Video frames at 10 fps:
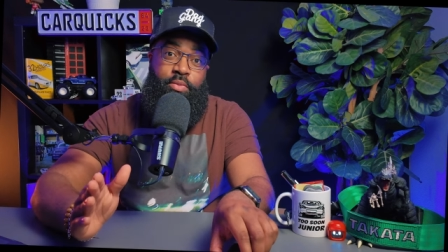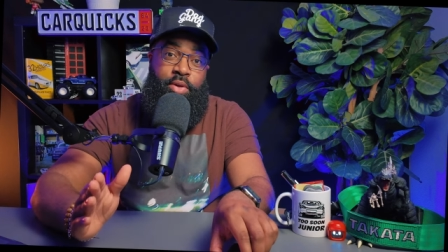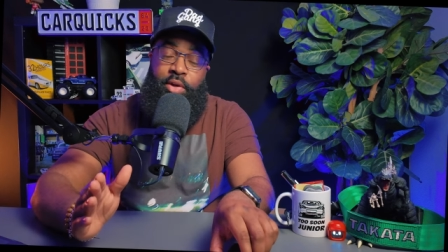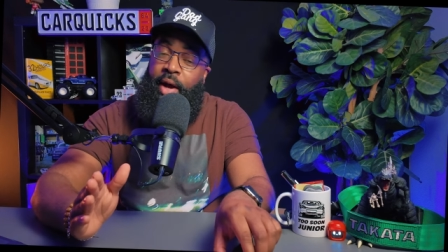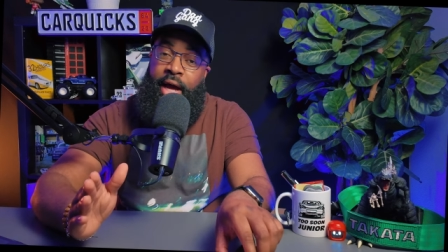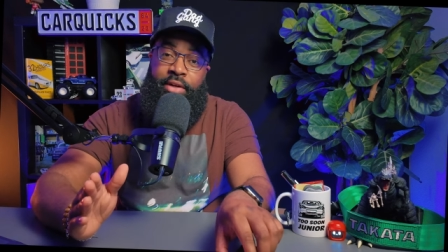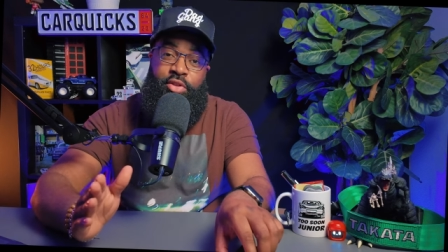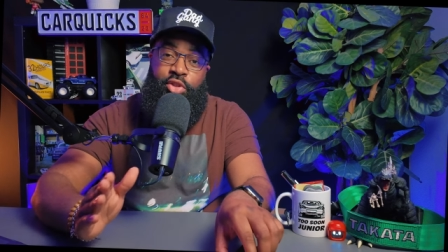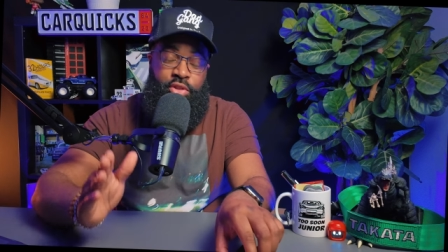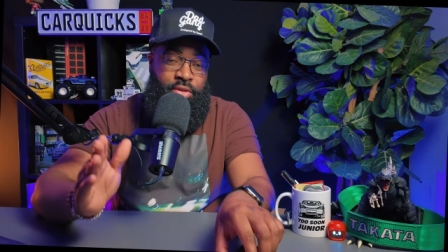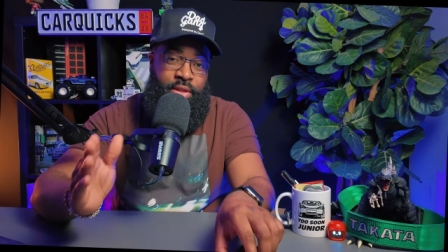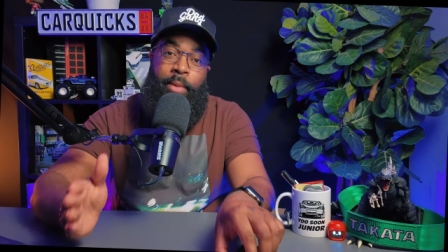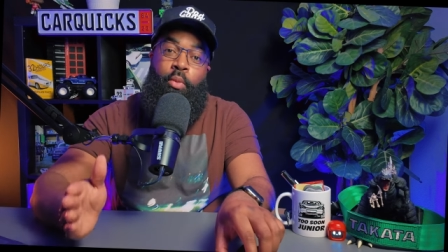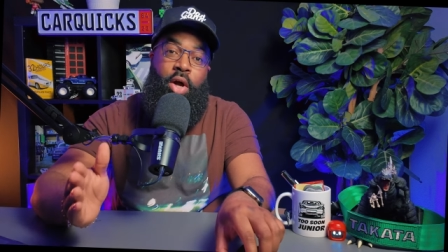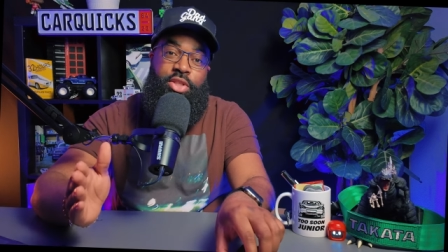You know, honestly, you should
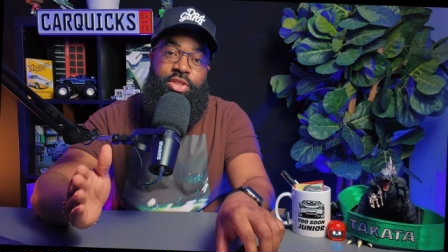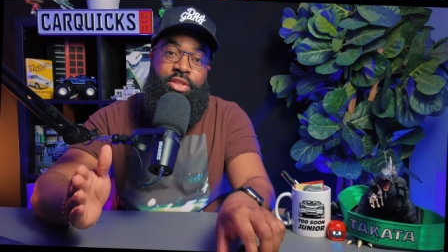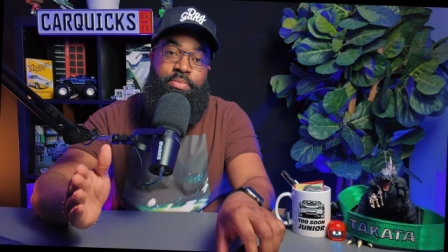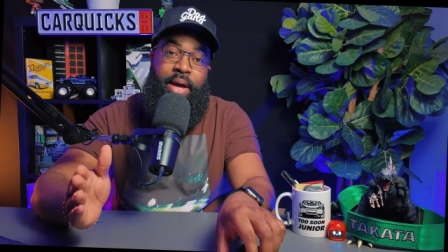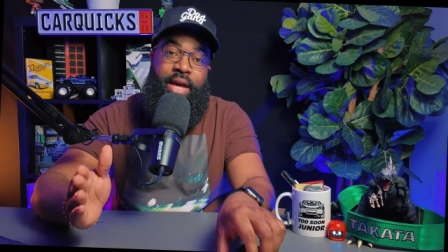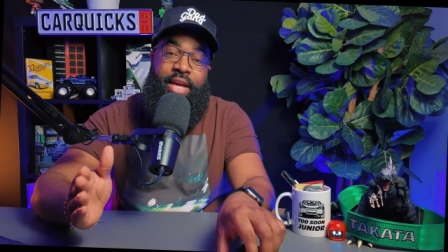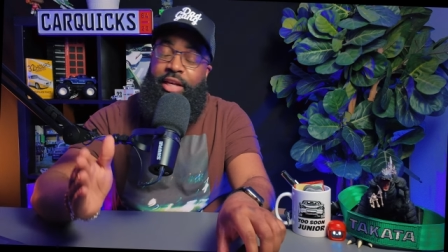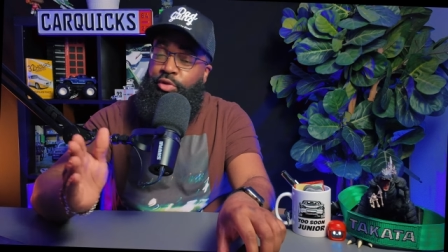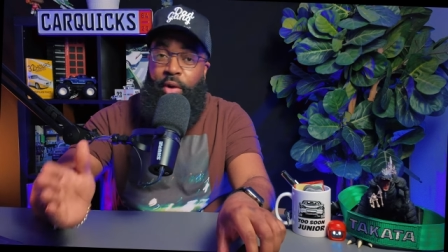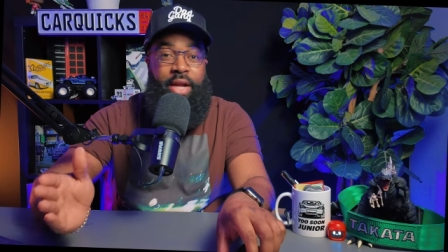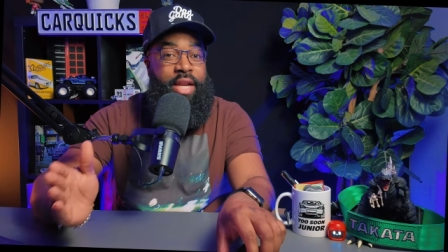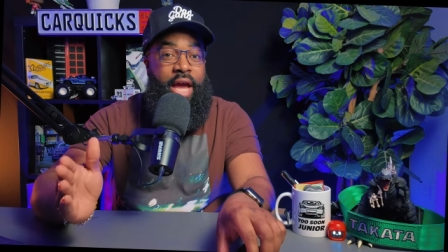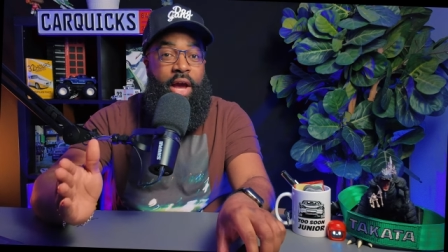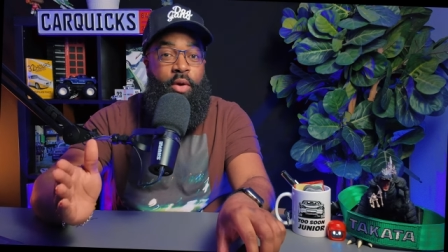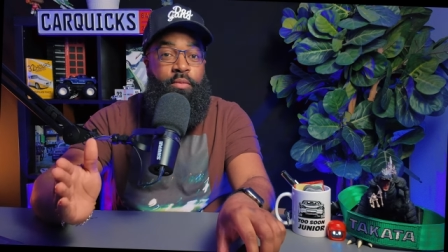stop watching this podcast right
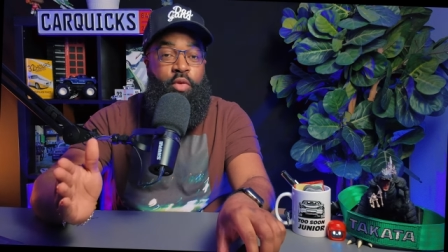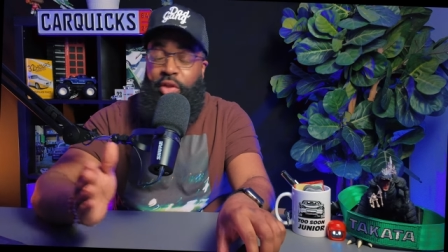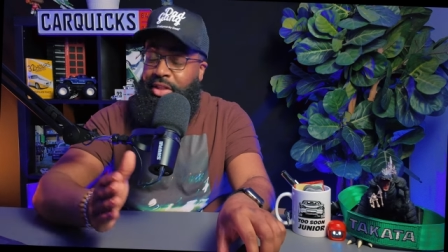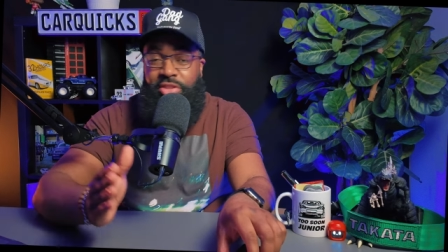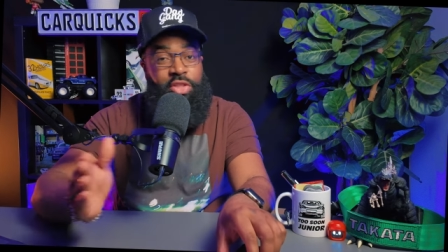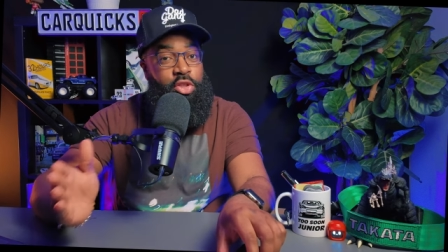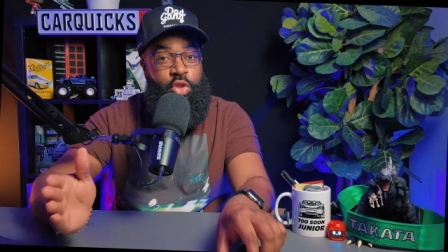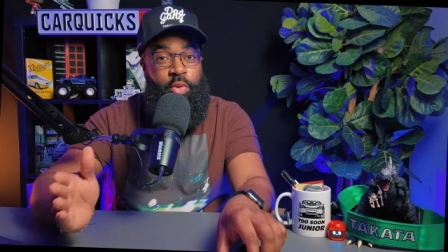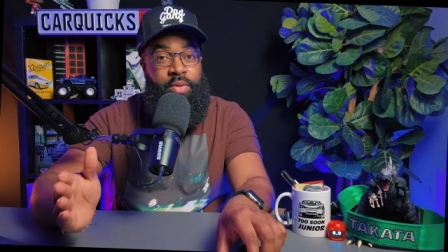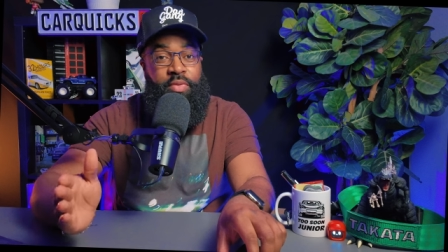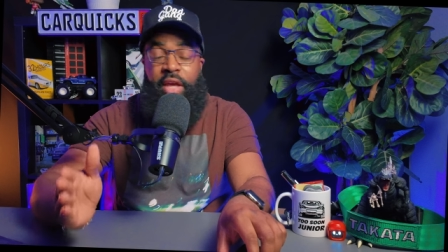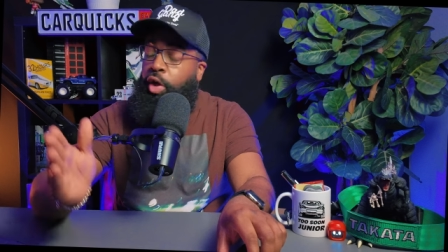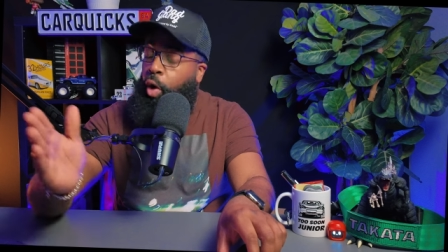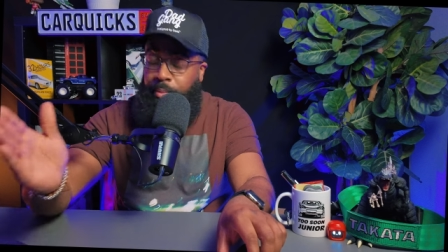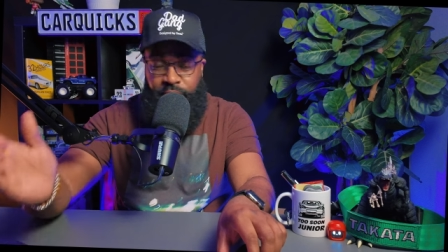now or listening to it and
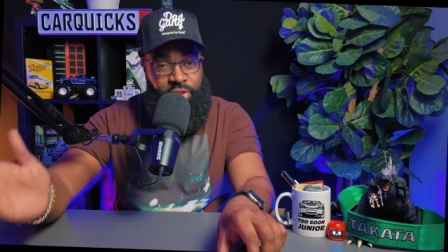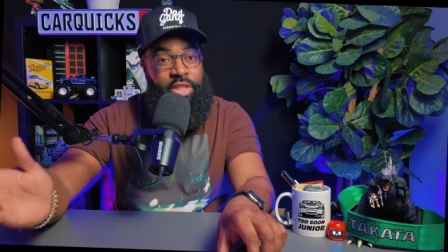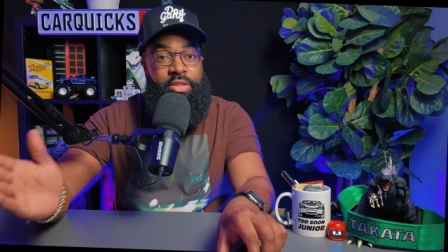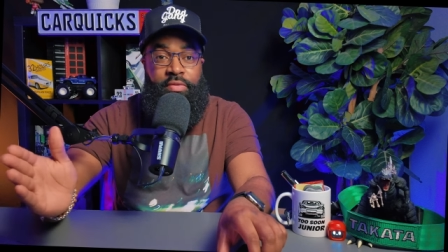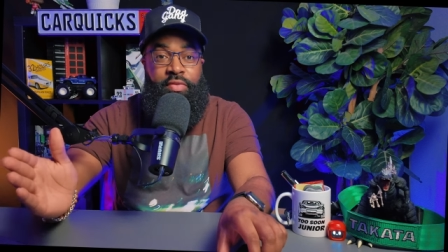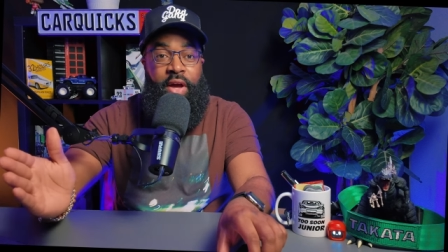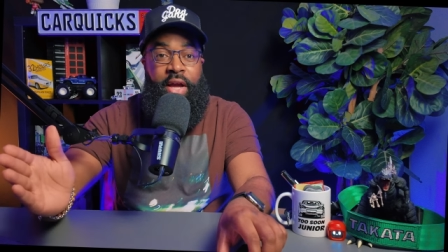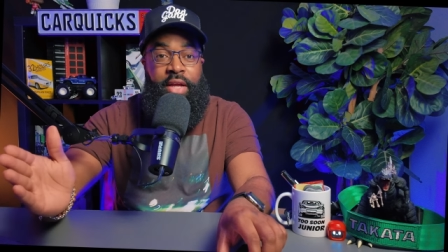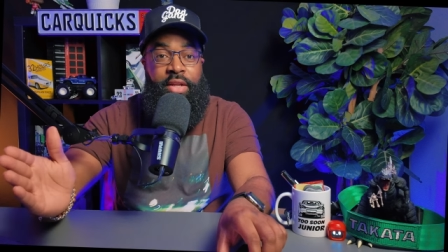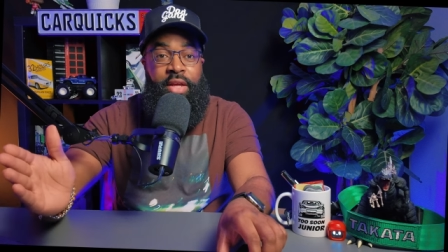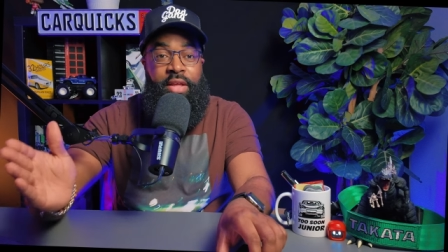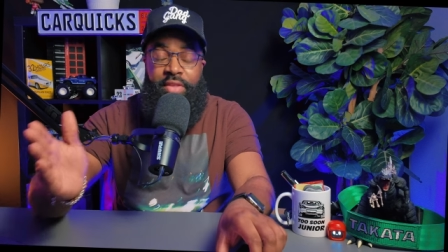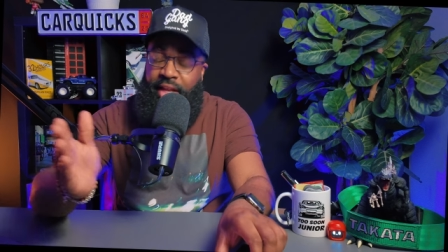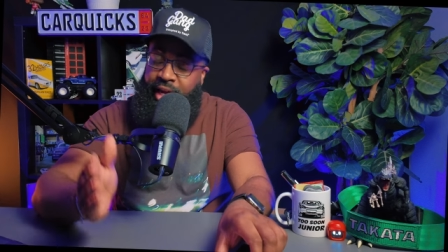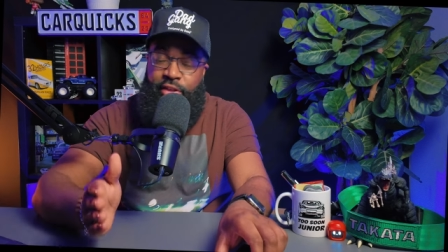go proceed to find
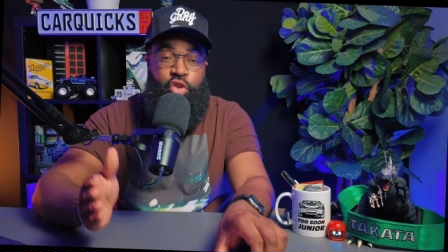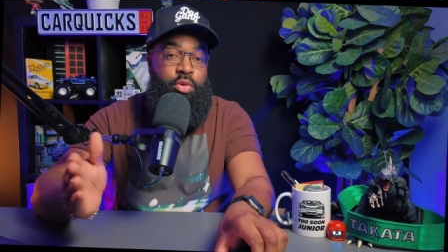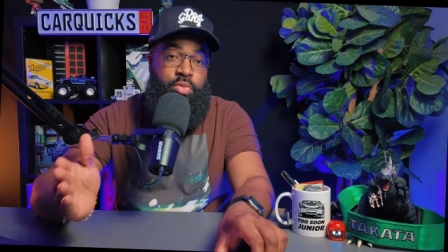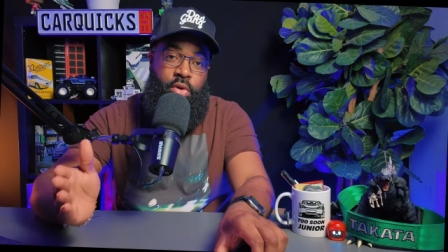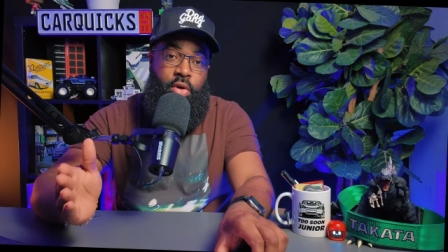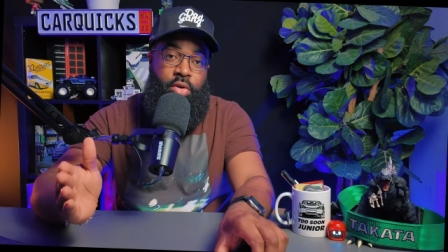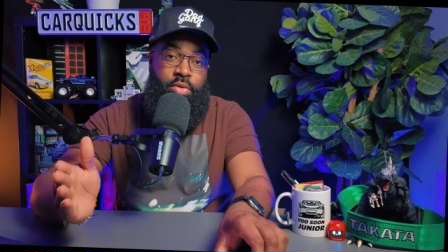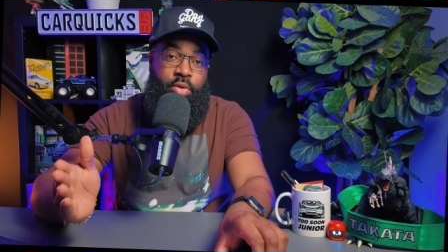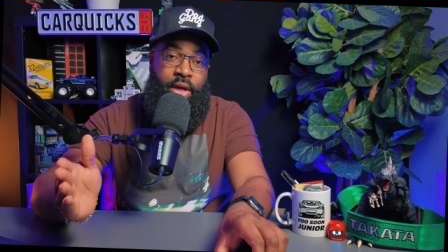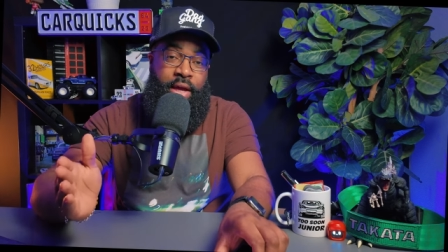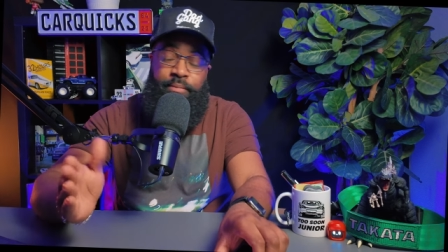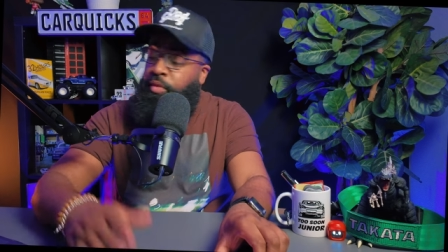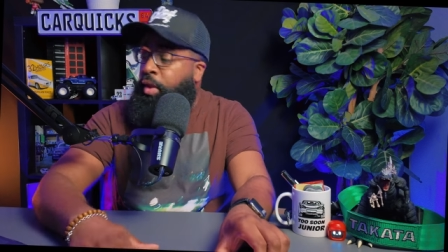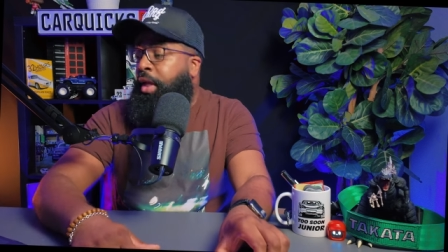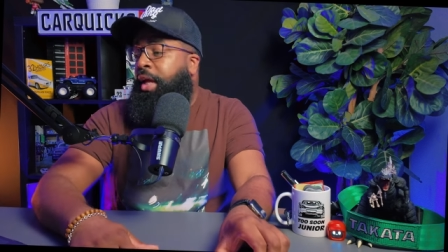that Ice Cube song, okay?
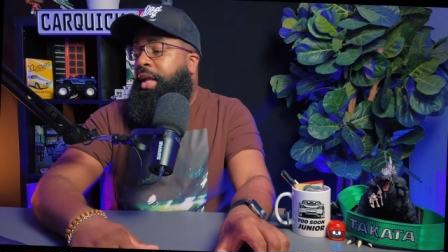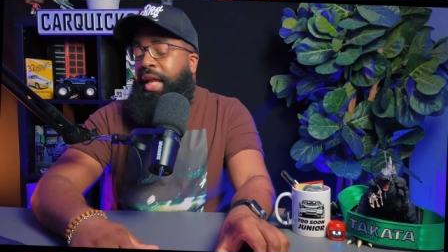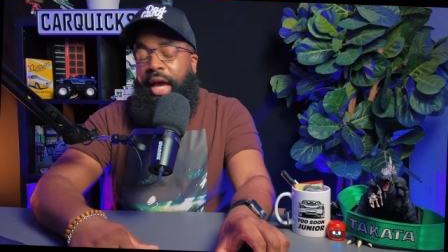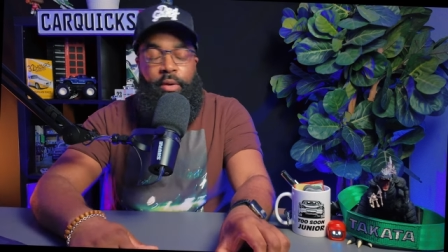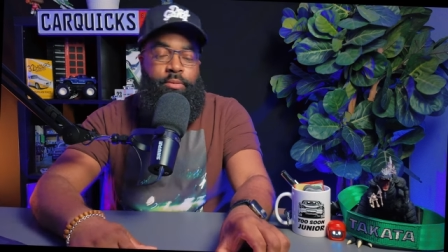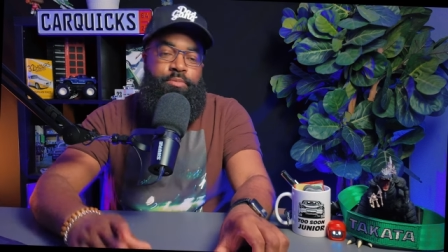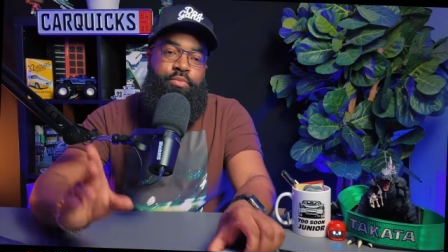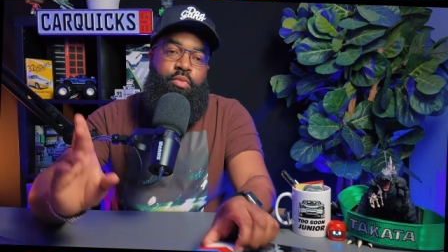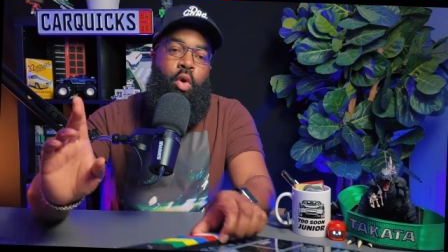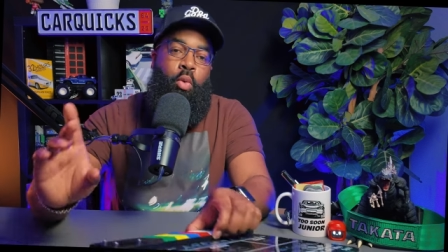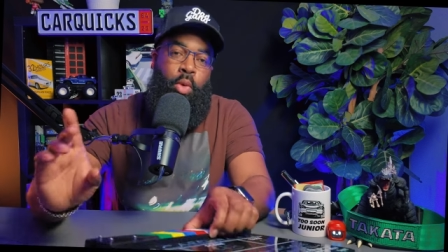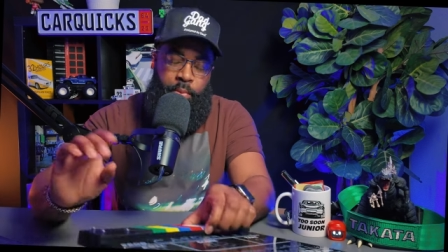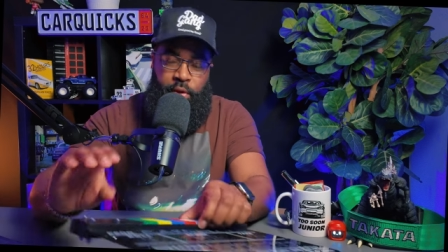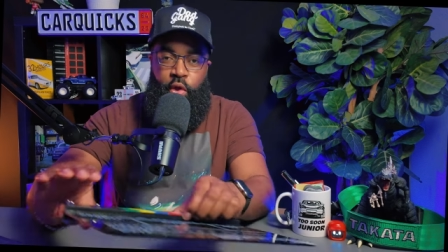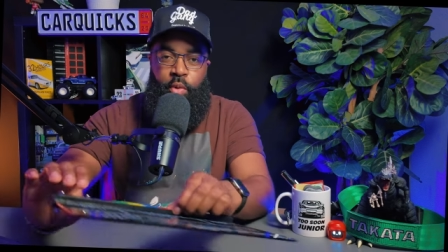Now, what are
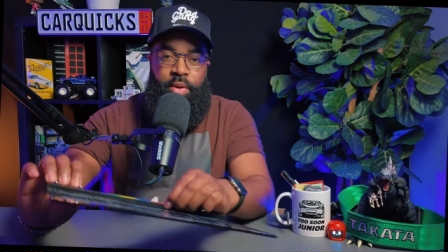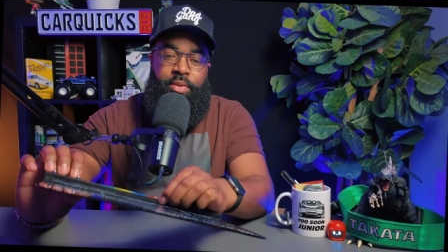we doing?